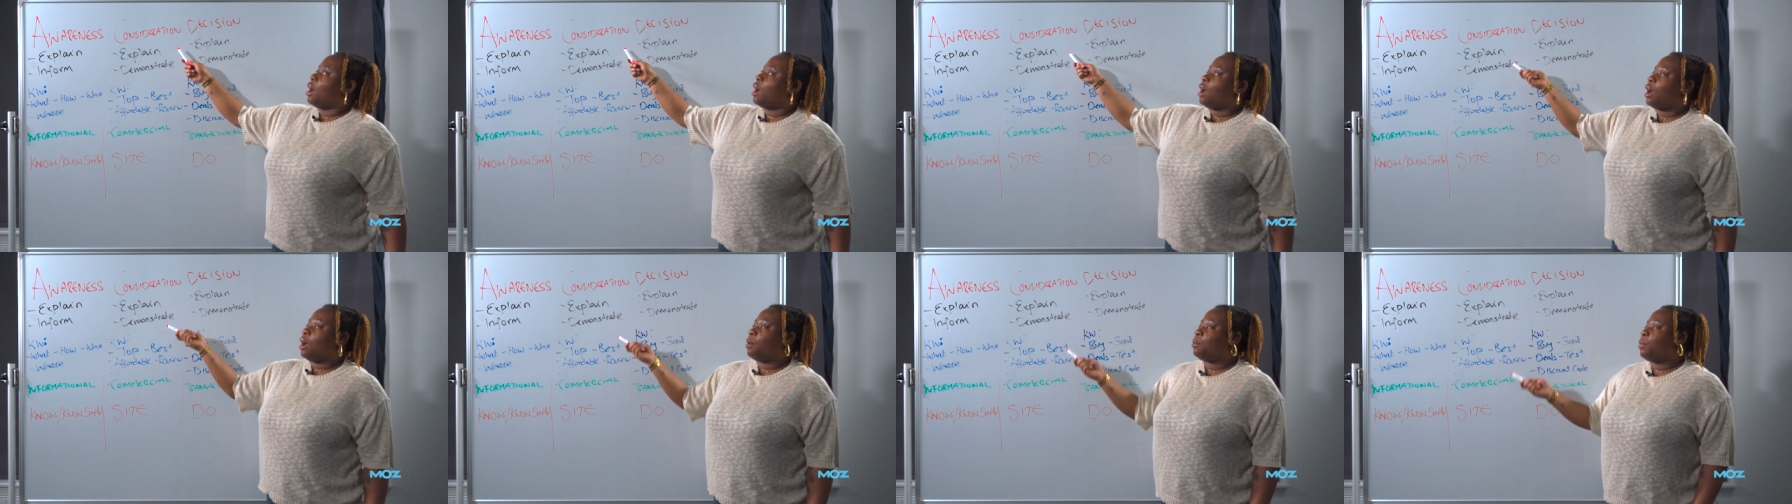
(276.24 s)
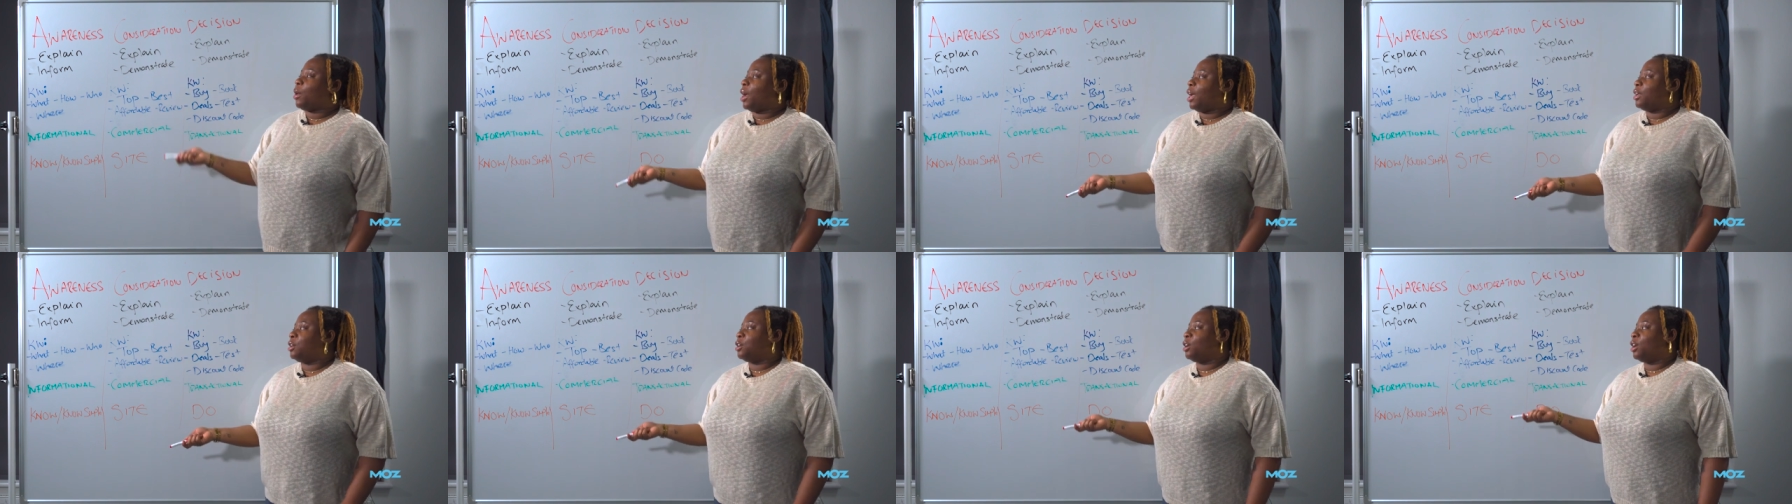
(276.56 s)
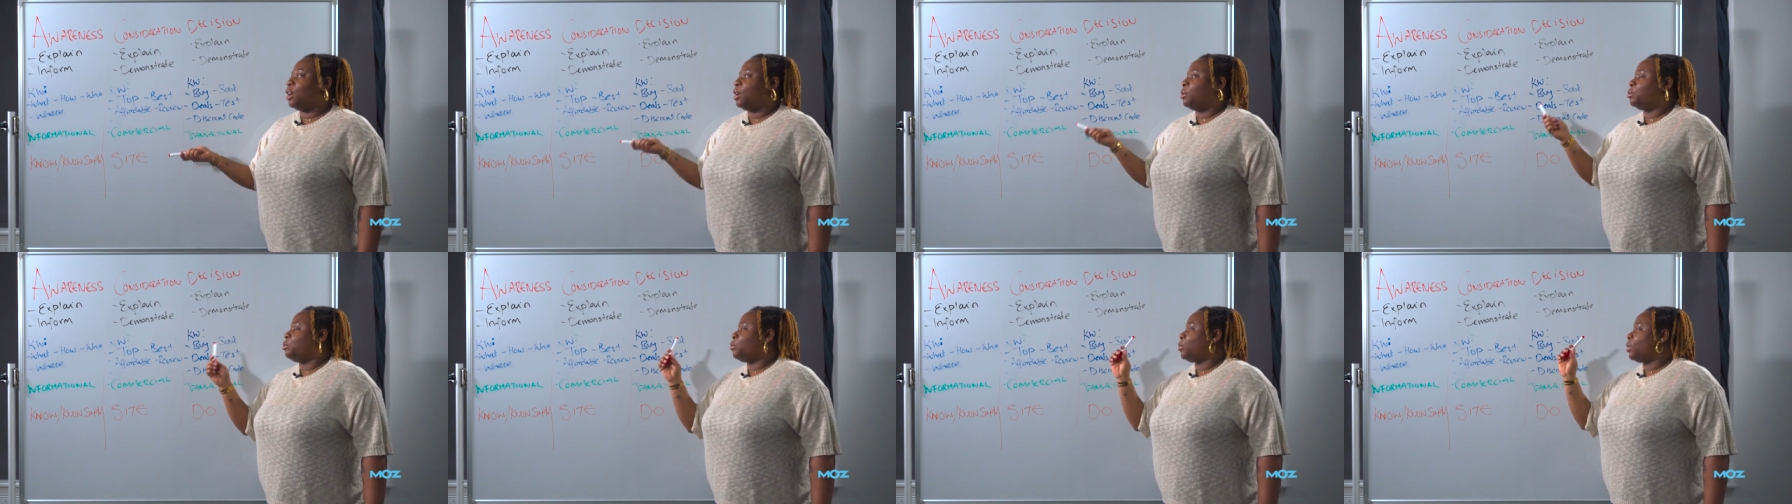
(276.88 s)
our
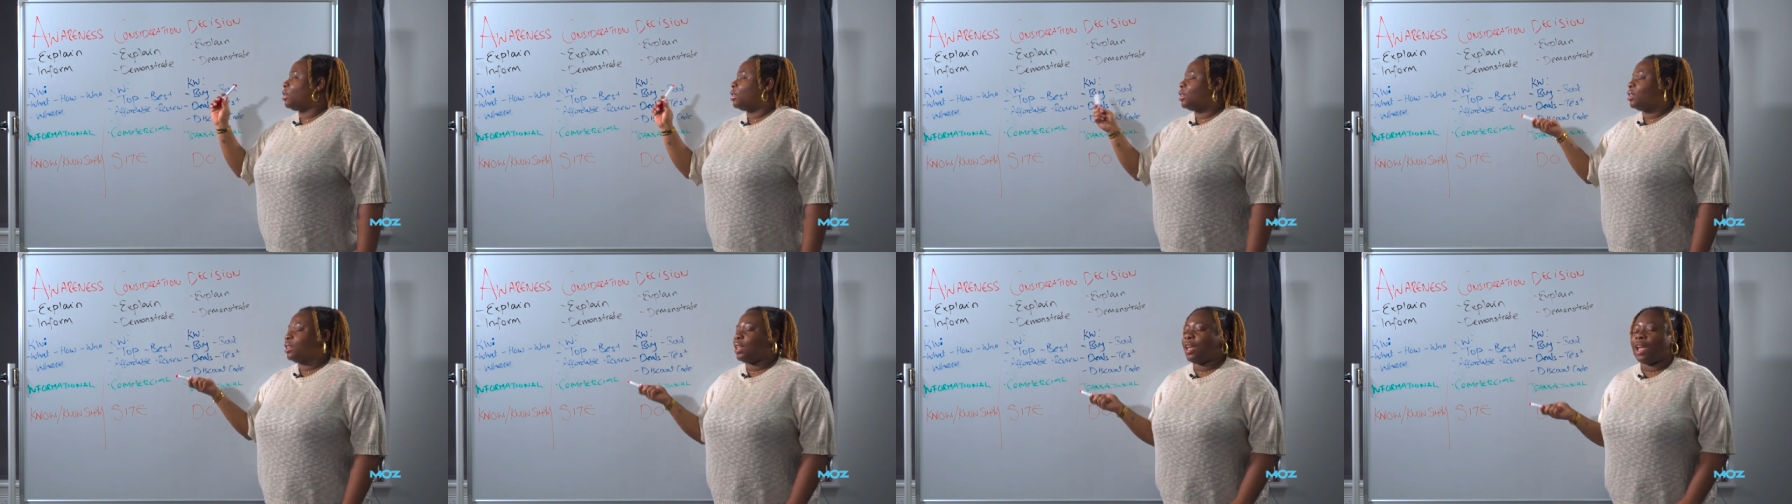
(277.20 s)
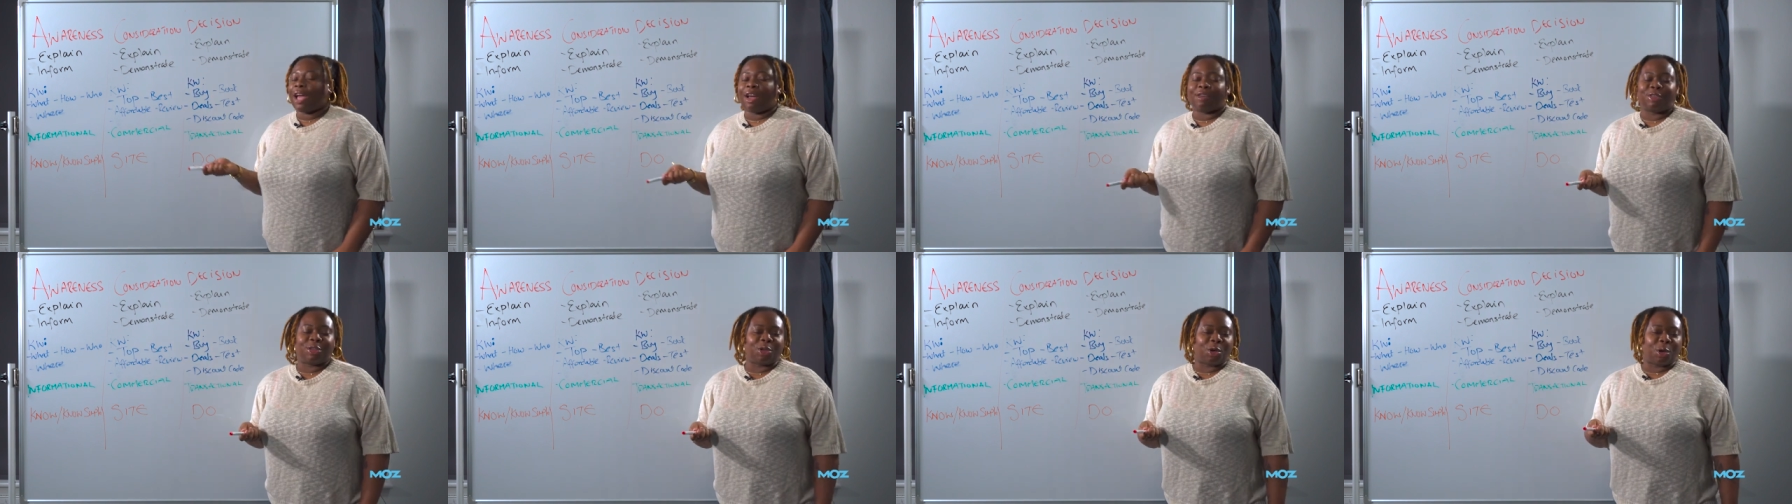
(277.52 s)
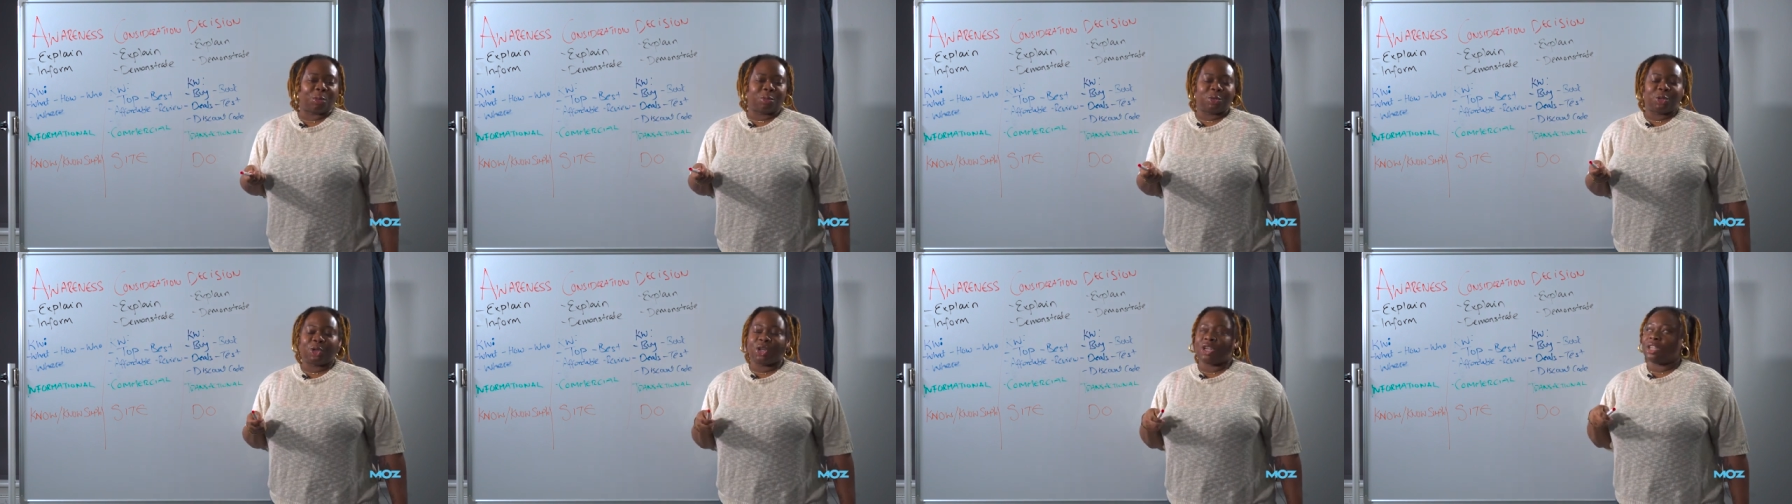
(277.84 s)
buyer, they have the
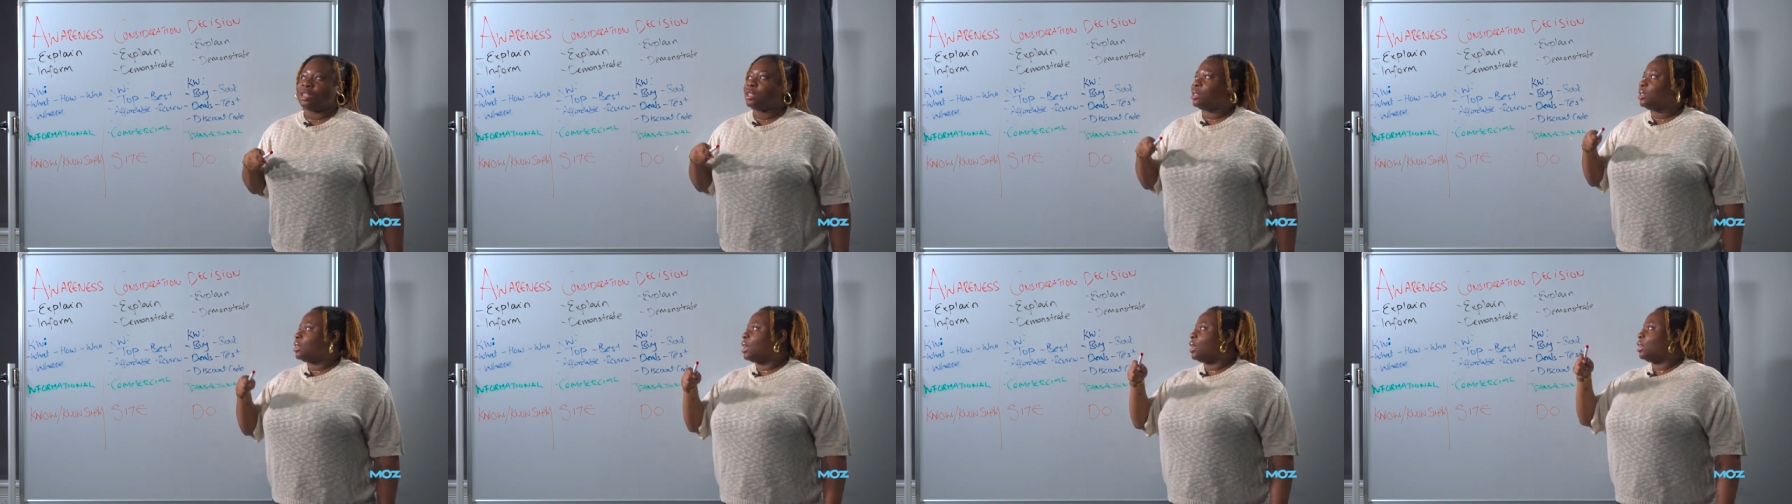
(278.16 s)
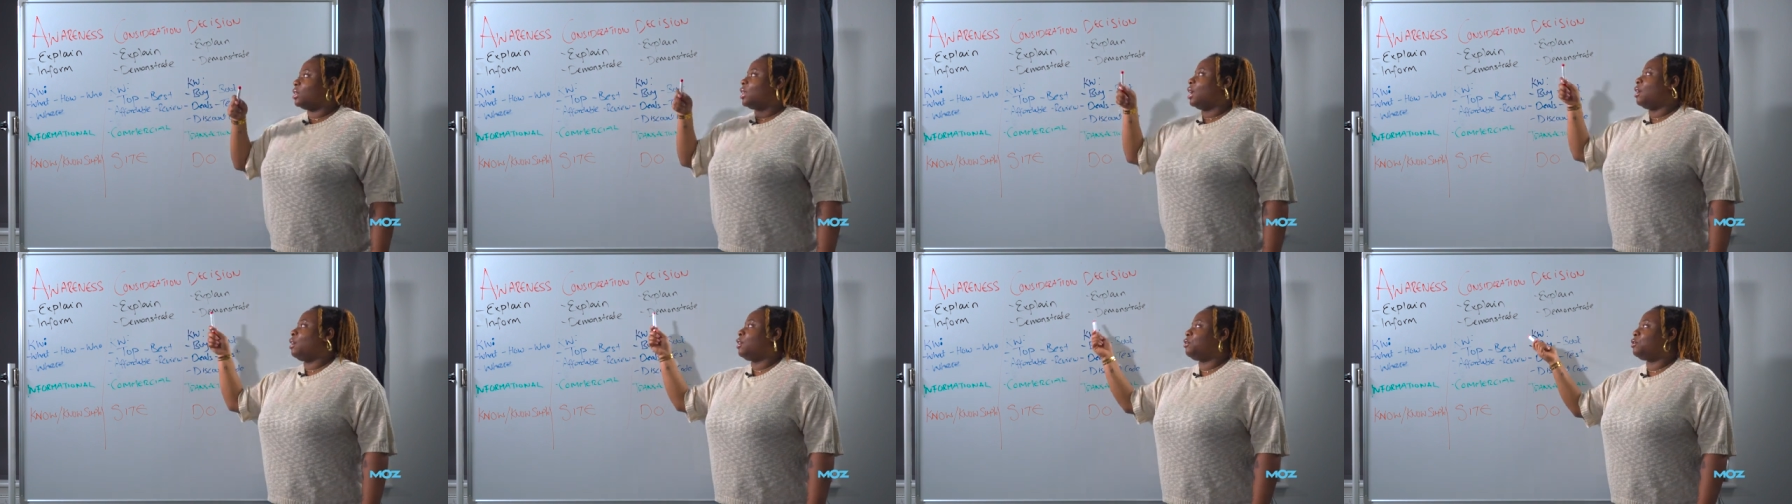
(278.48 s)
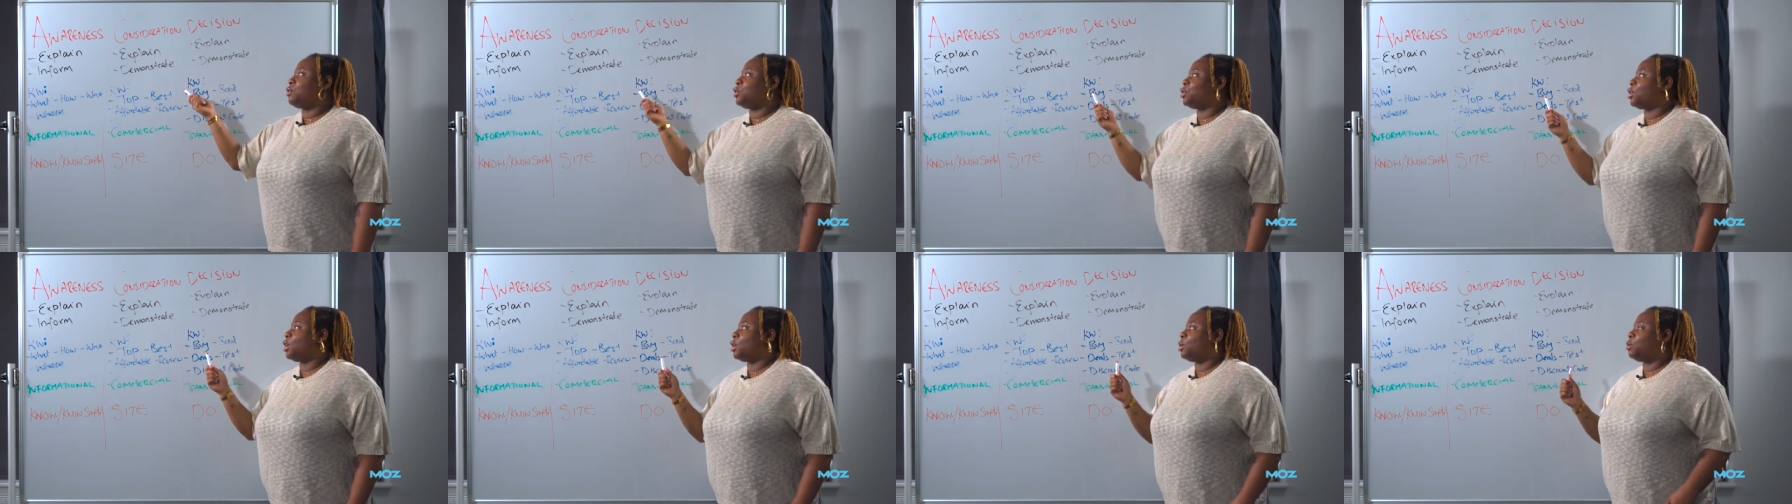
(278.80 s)
options, they're
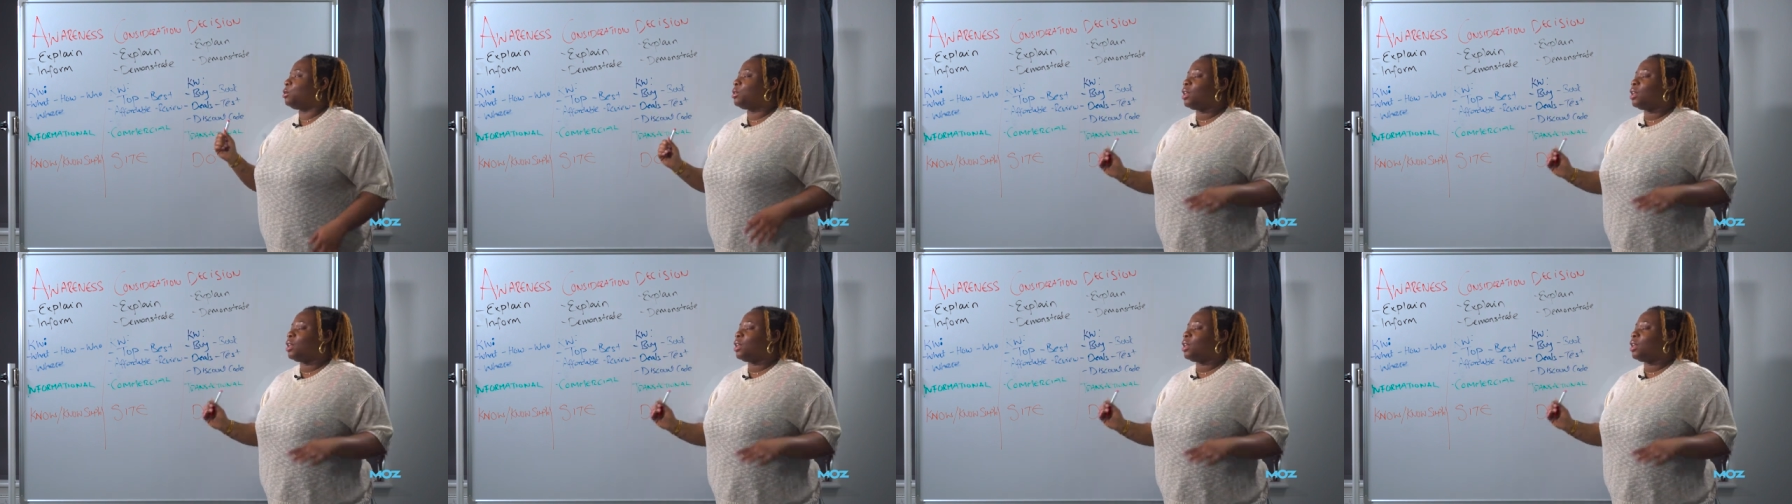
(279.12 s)
looking